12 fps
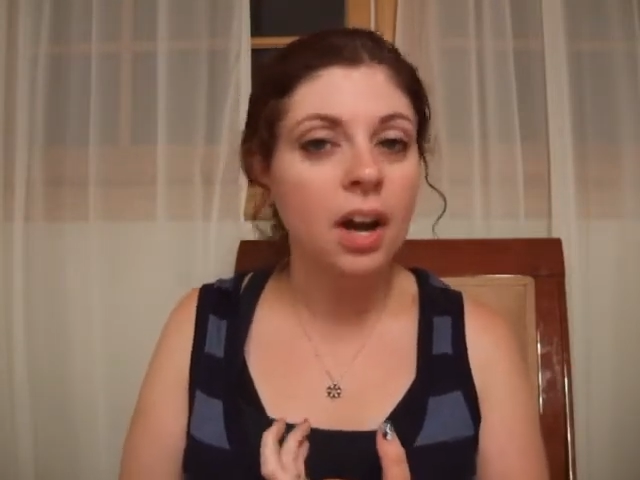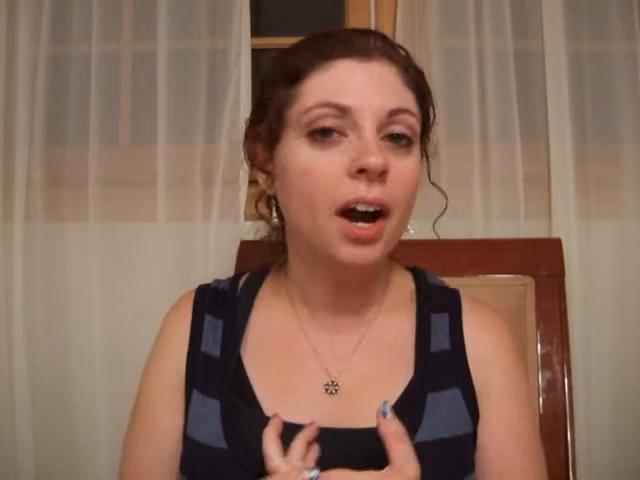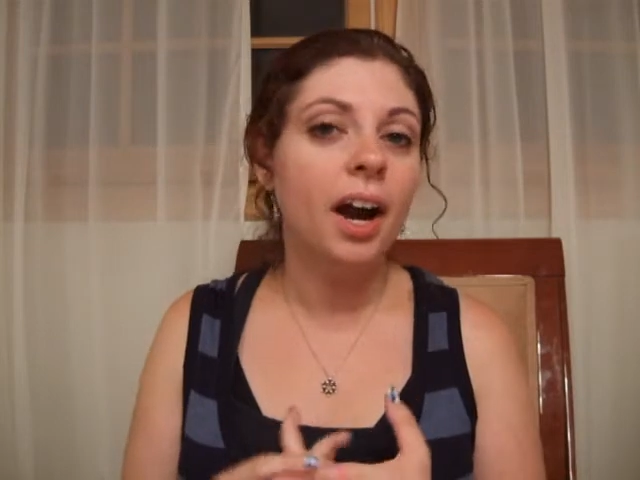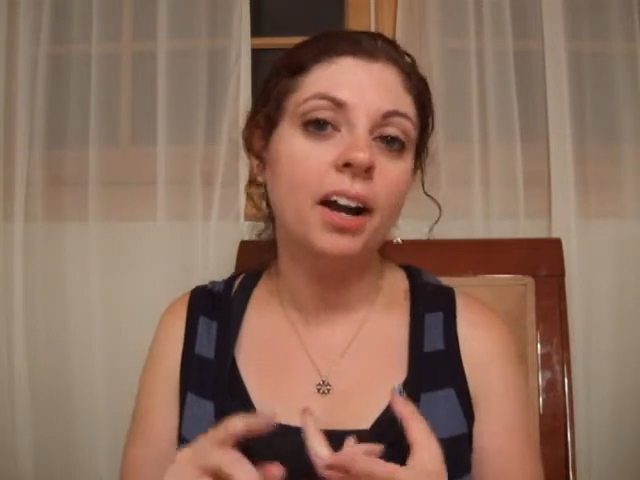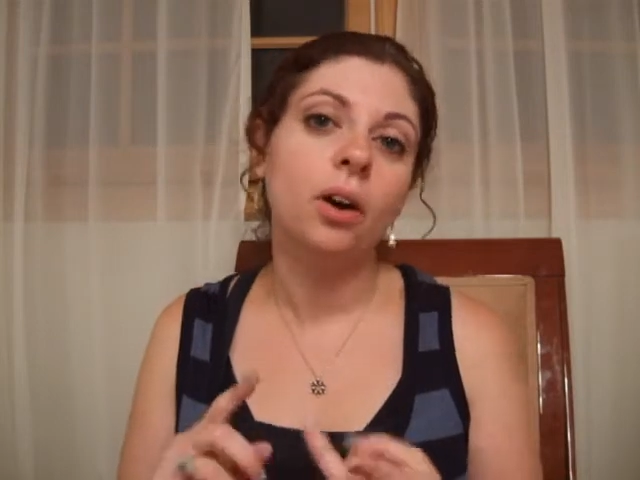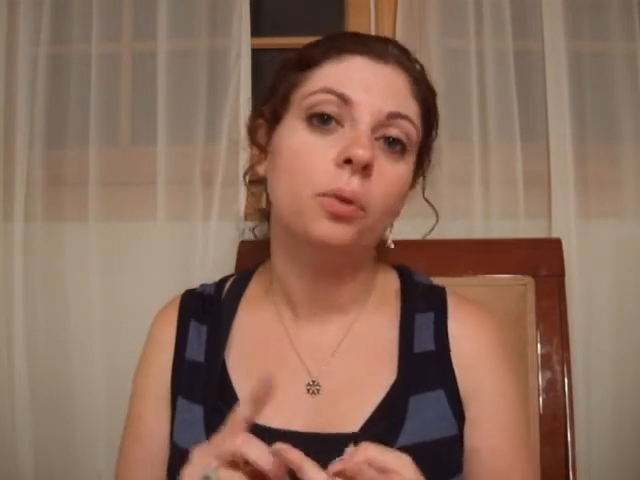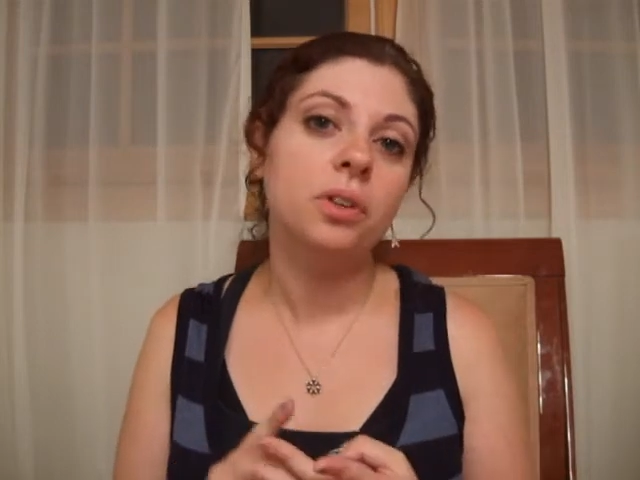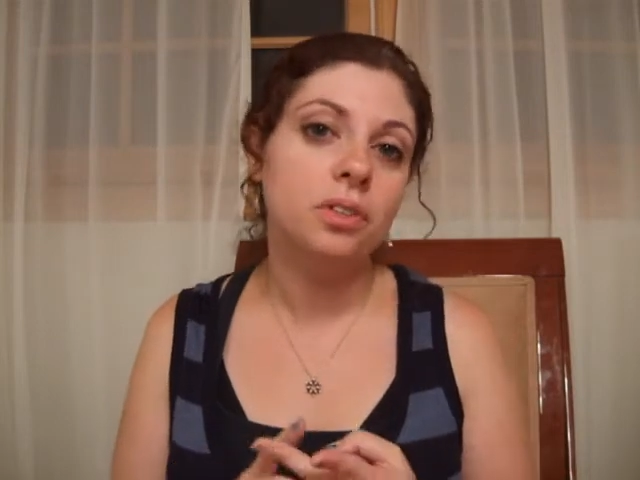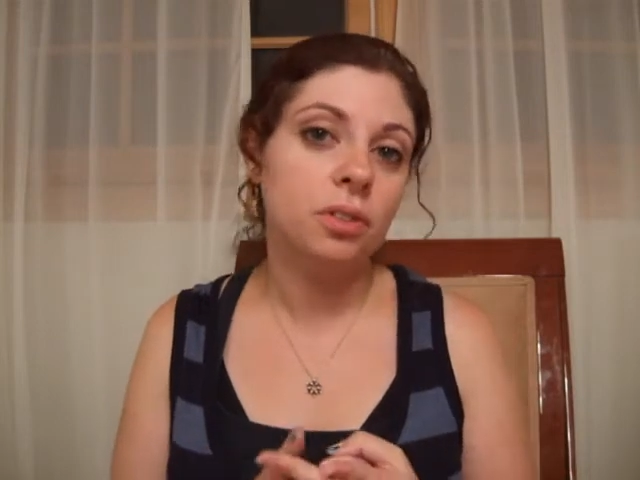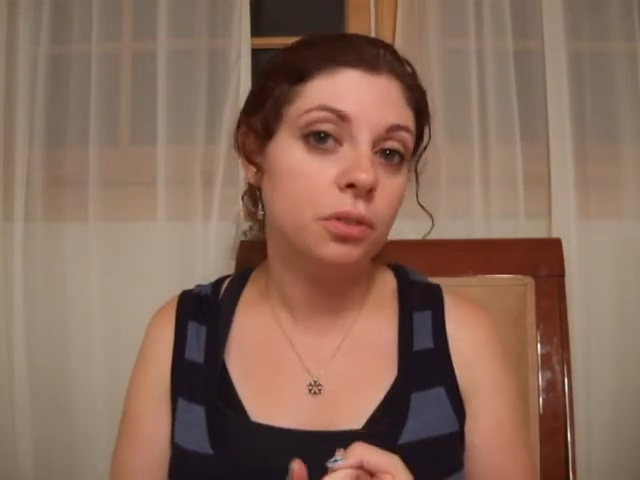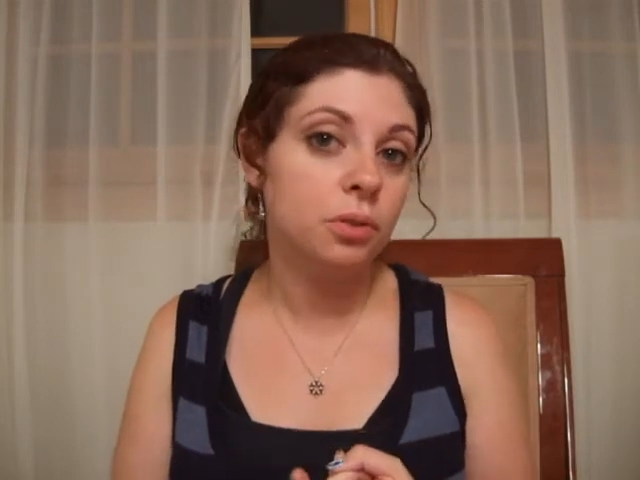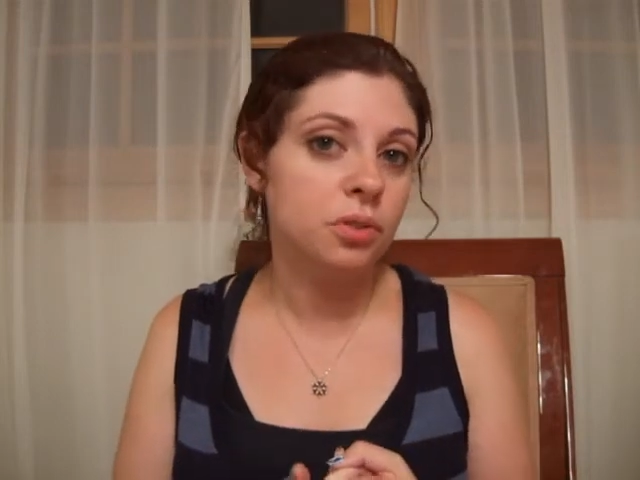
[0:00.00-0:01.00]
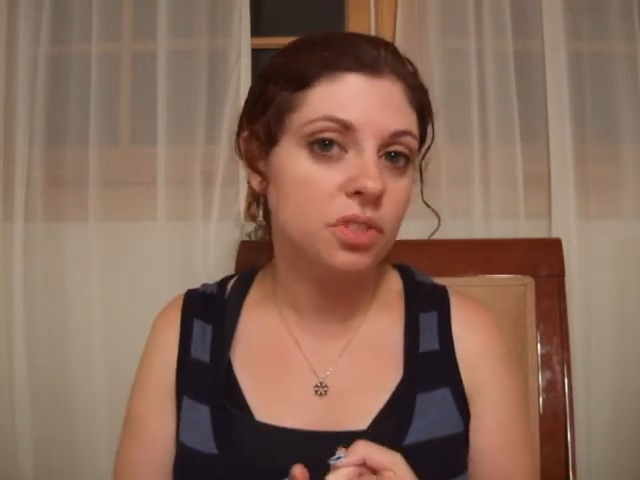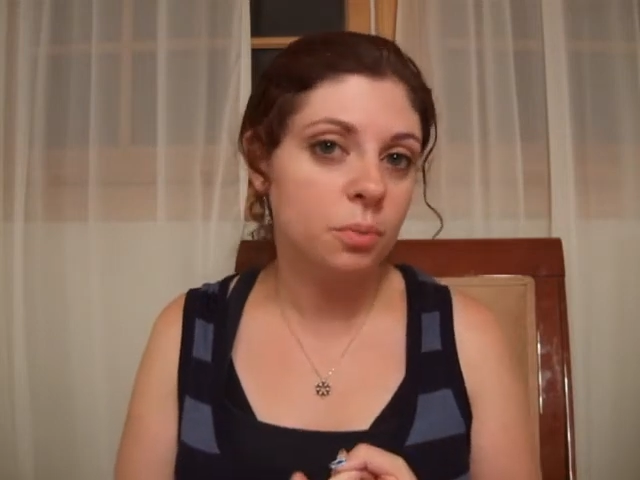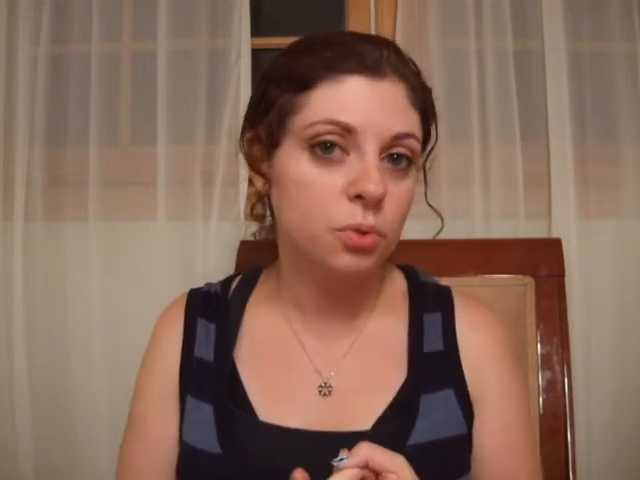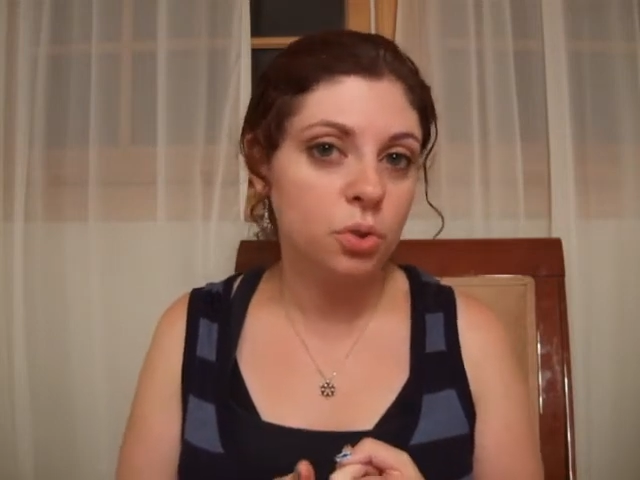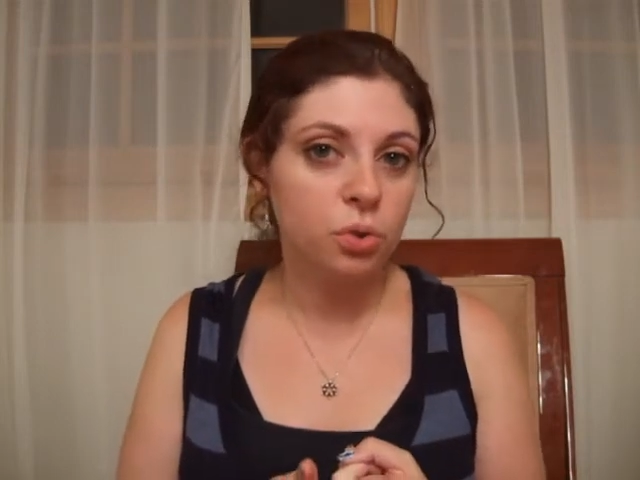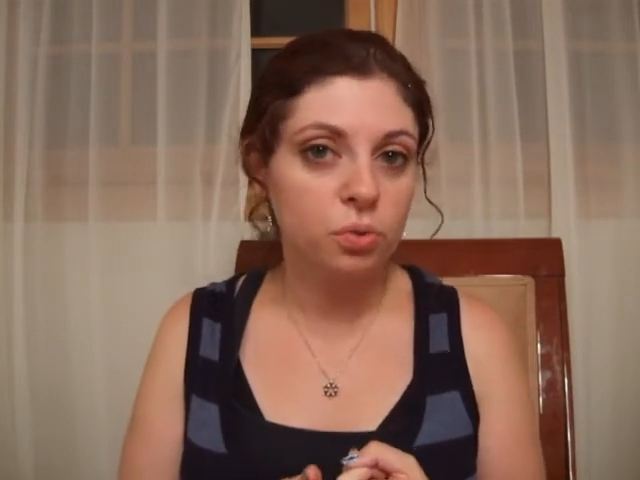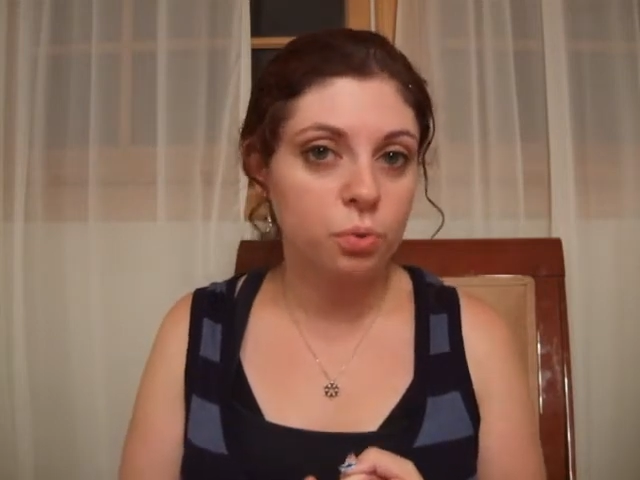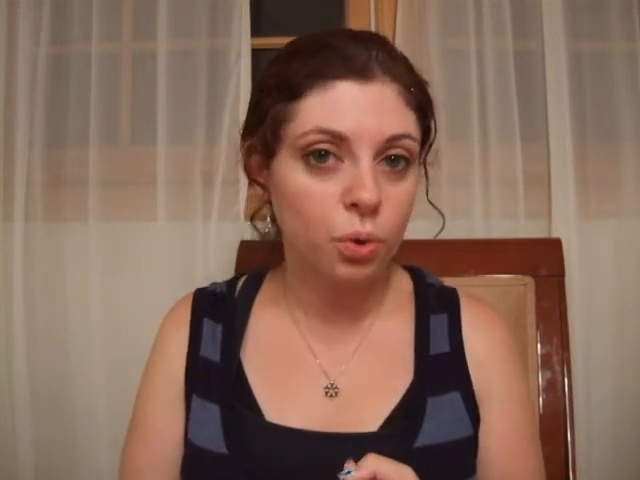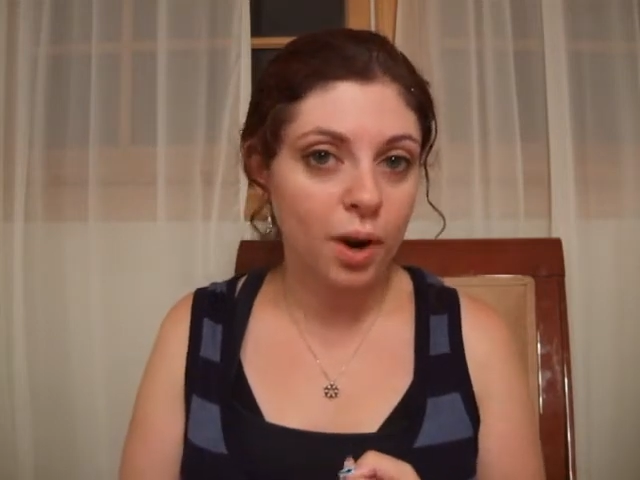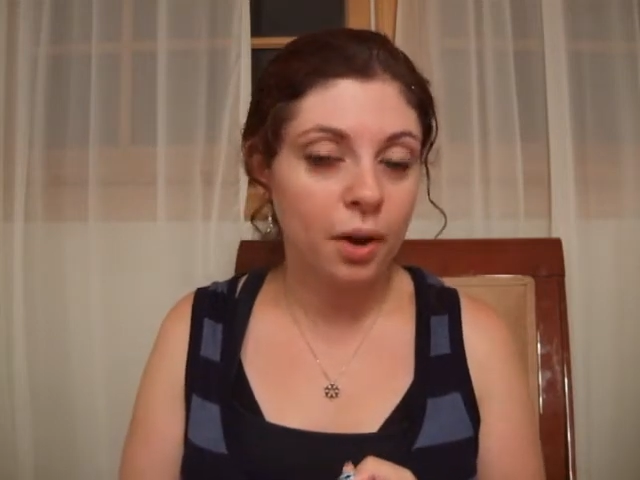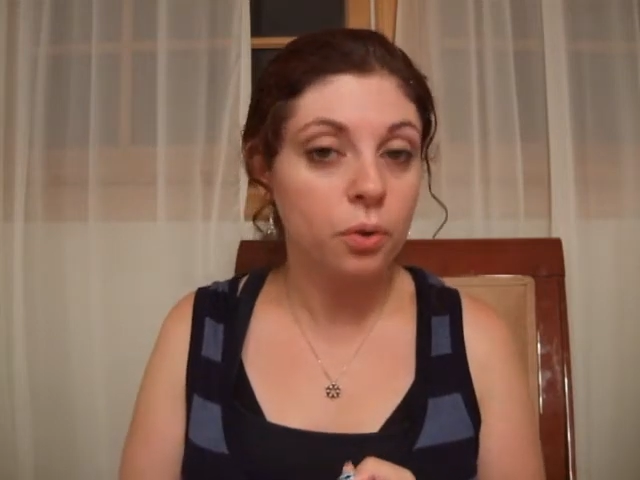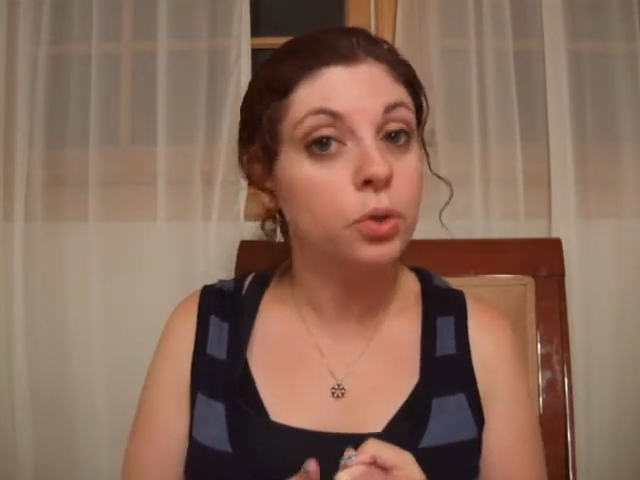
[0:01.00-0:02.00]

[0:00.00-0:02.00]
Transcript: I always include some sort of crown,